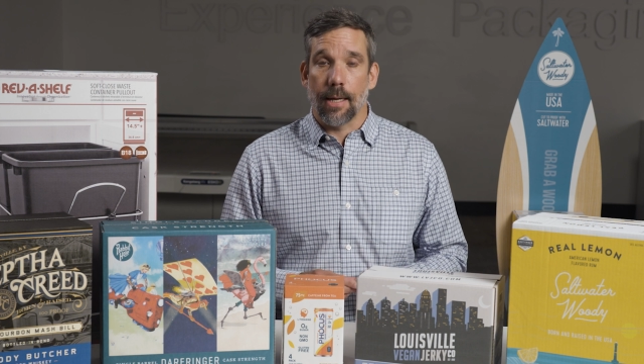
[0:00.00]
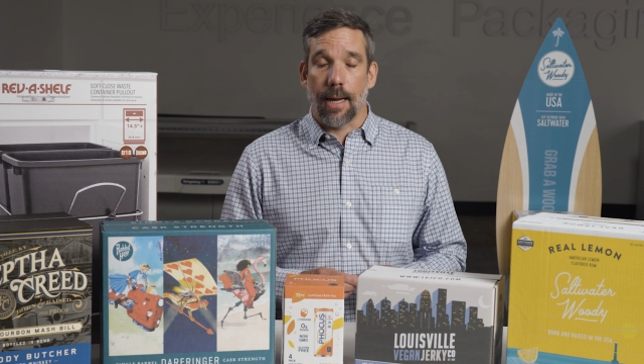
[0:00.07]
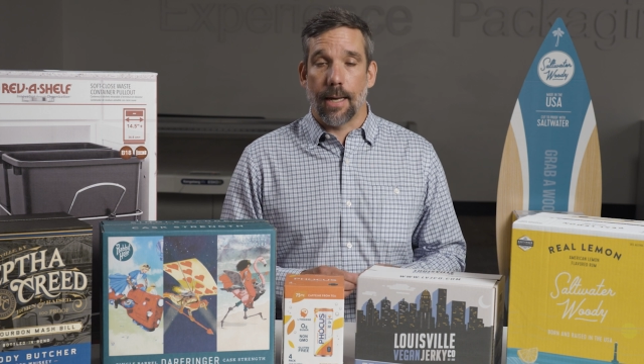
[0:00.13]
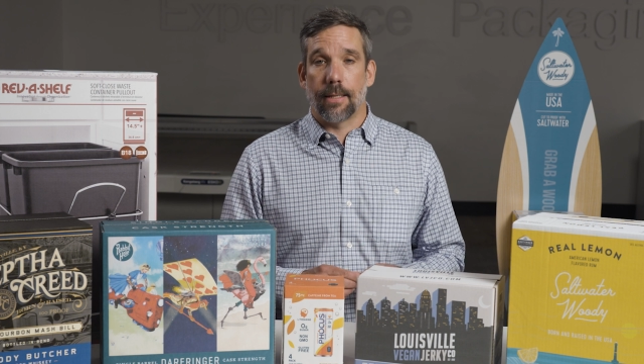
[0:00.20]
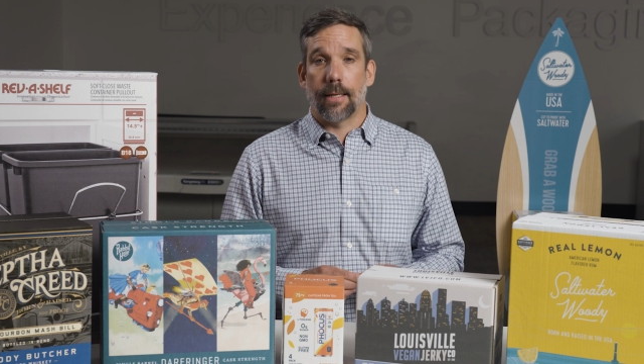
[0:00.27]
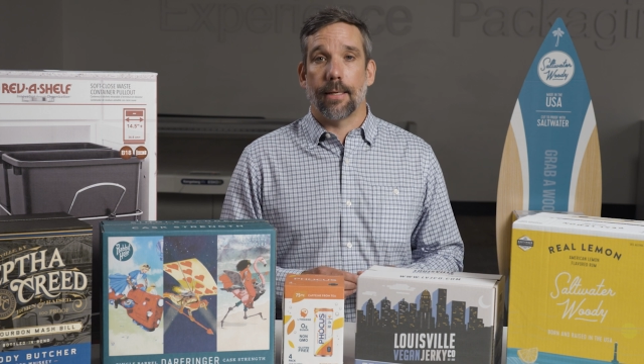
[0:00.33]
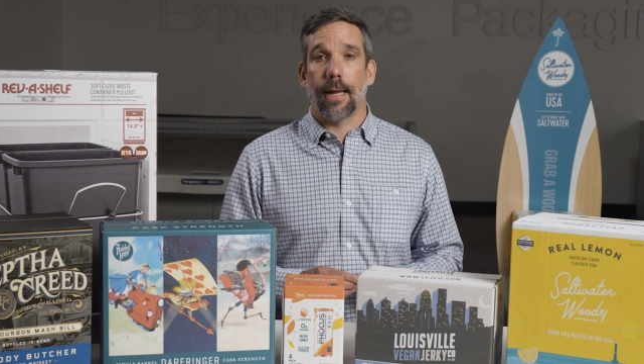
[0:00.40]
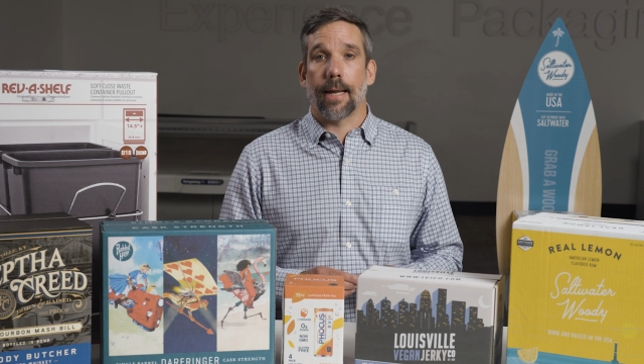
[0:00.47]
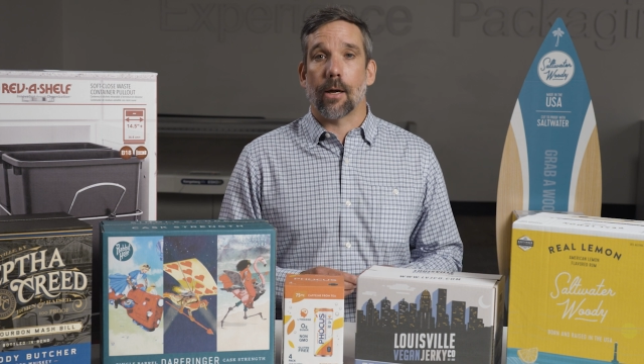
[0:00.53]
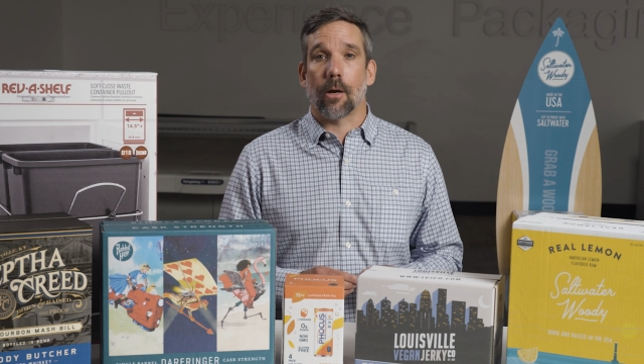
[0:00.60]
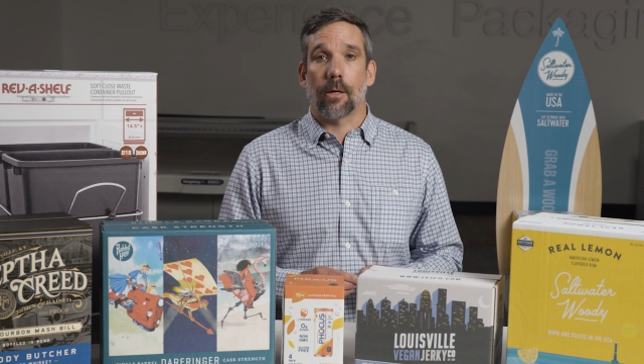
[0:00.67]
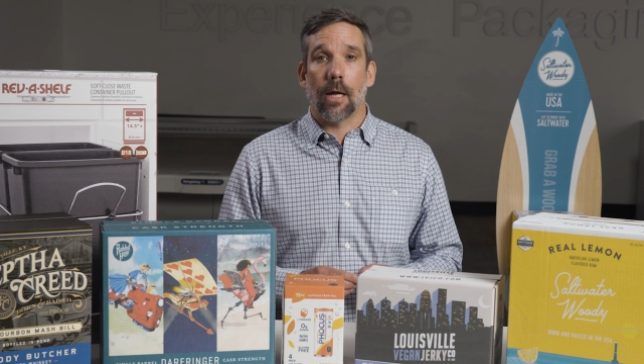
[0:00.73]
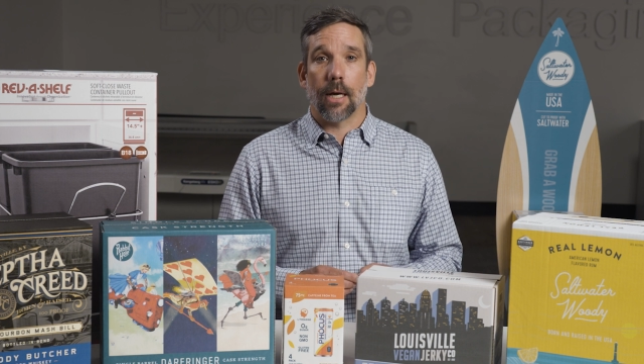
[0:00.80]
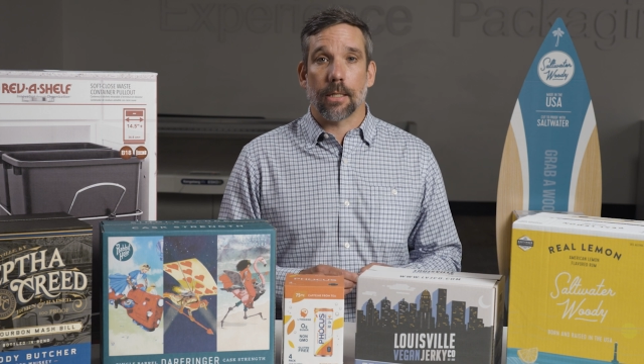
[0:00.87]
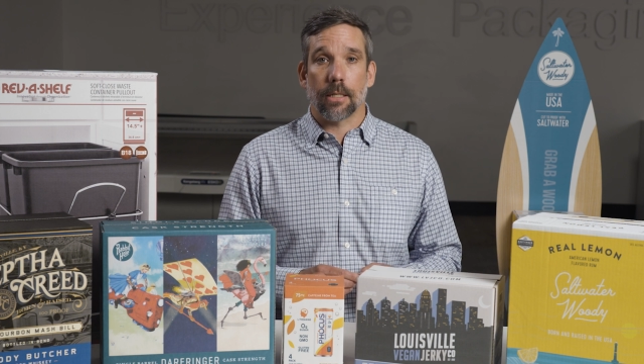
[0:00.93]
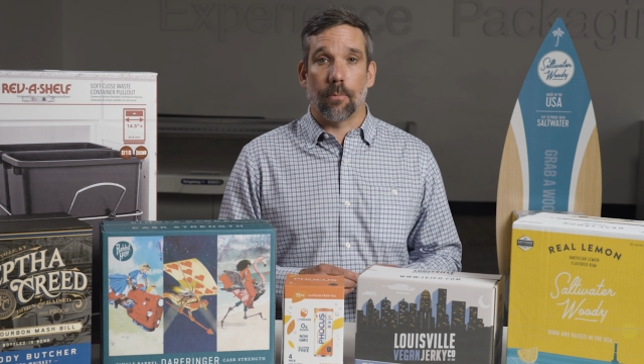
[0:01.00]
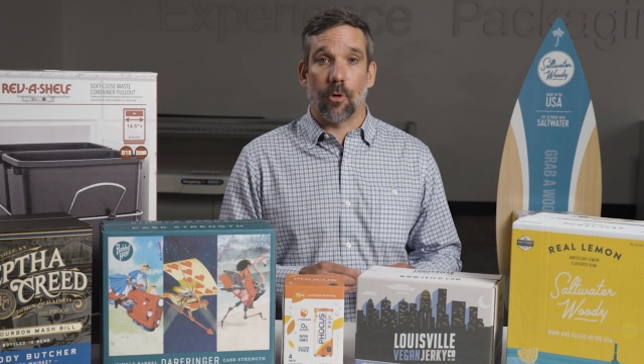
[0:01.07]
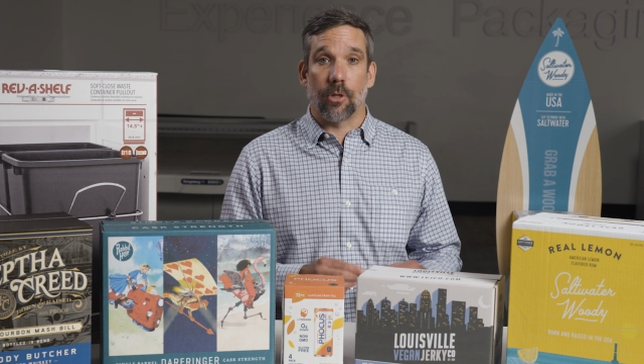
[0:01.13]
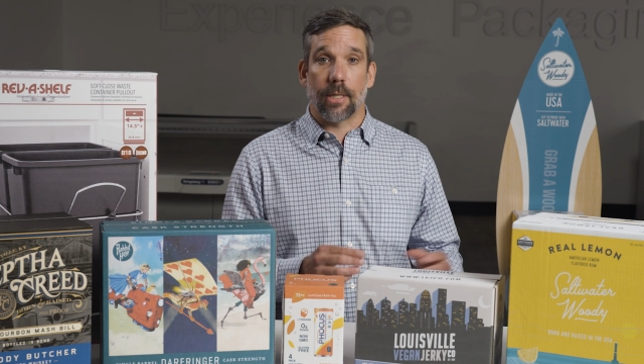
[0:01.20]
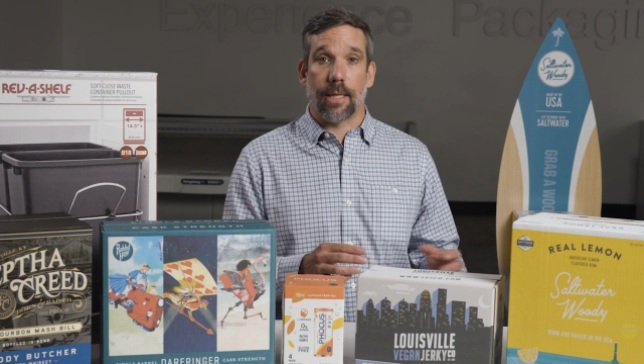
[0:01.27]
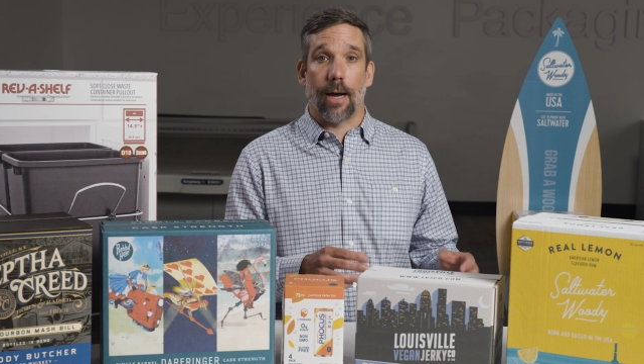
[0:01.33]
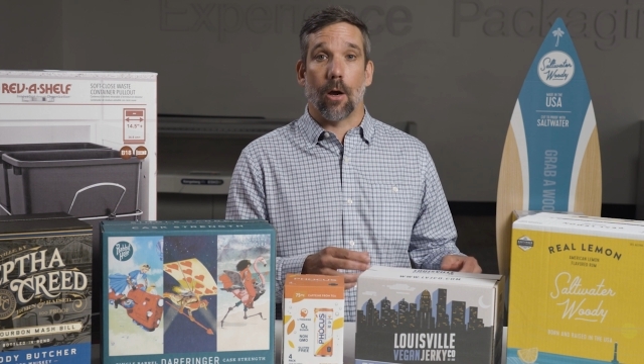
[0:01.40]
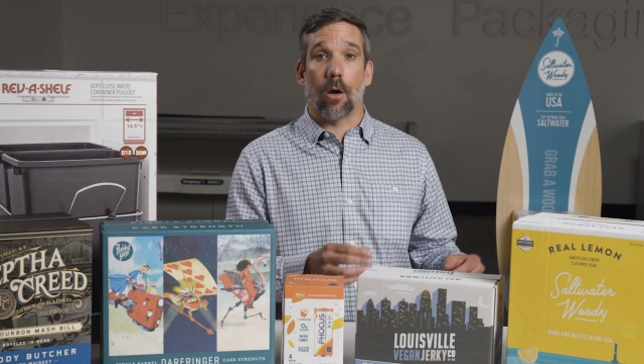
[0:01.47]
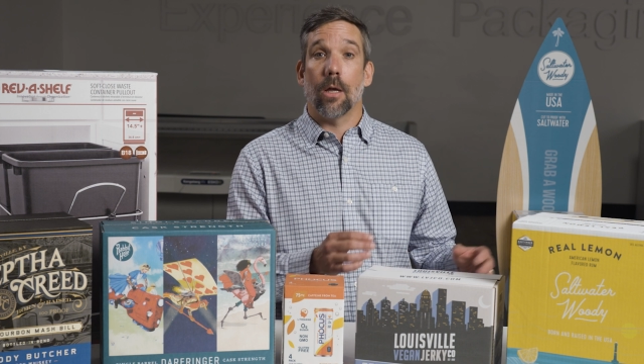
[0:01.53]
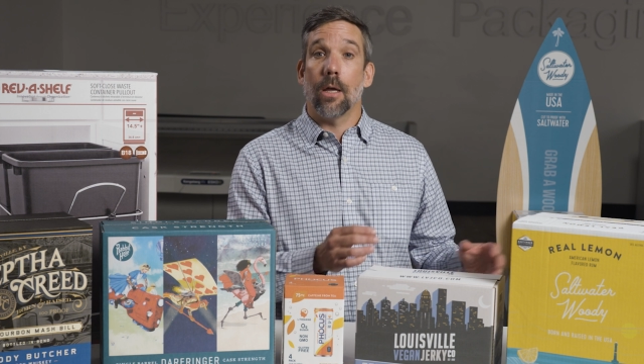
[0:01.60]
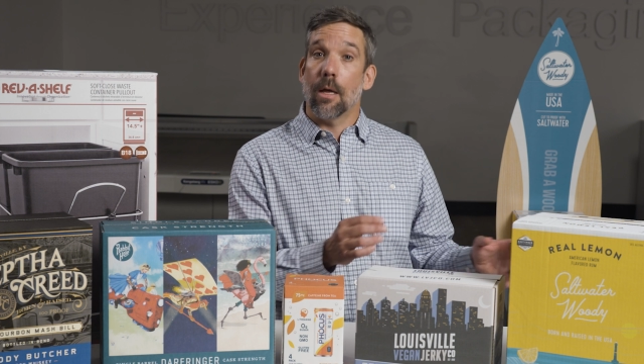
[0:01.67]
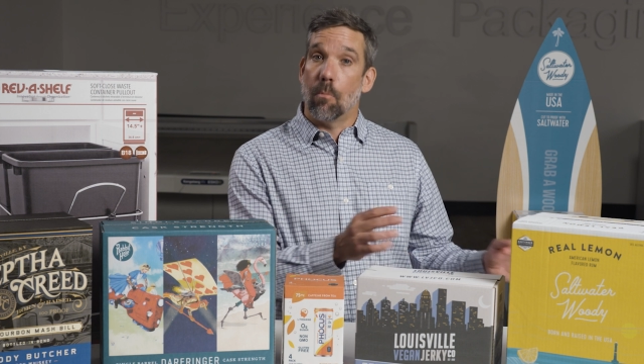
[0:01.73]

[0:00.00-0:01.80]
and to take our customers there